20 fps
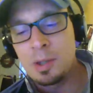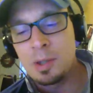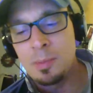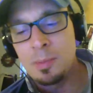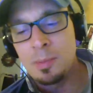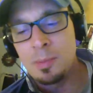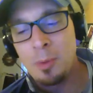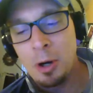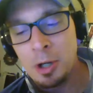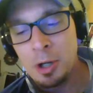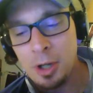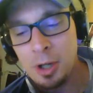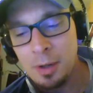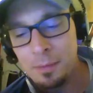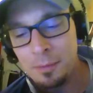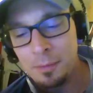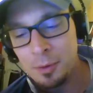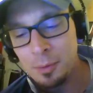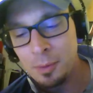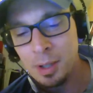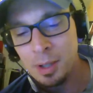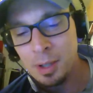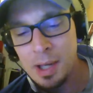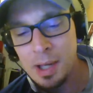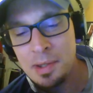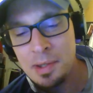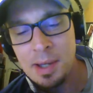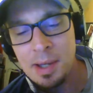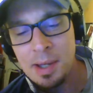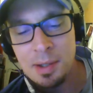smart enough to
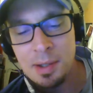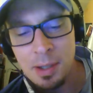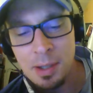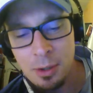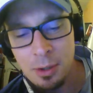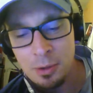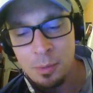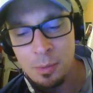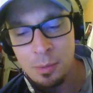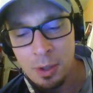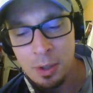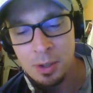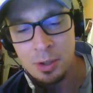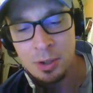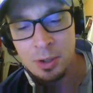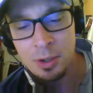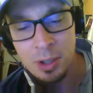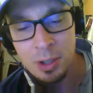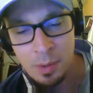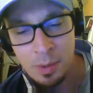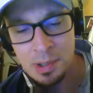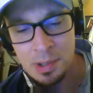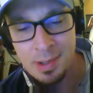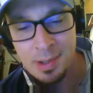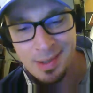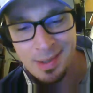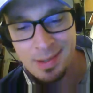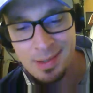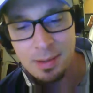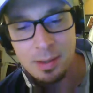realize that as the years went on, she
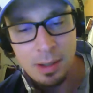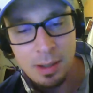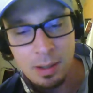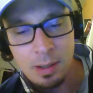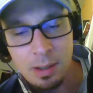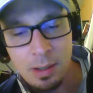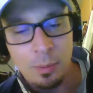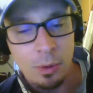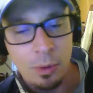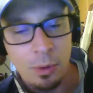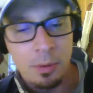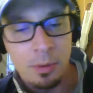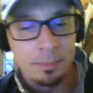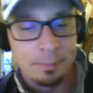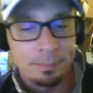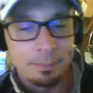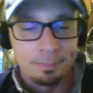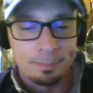wasn't 16 anymore.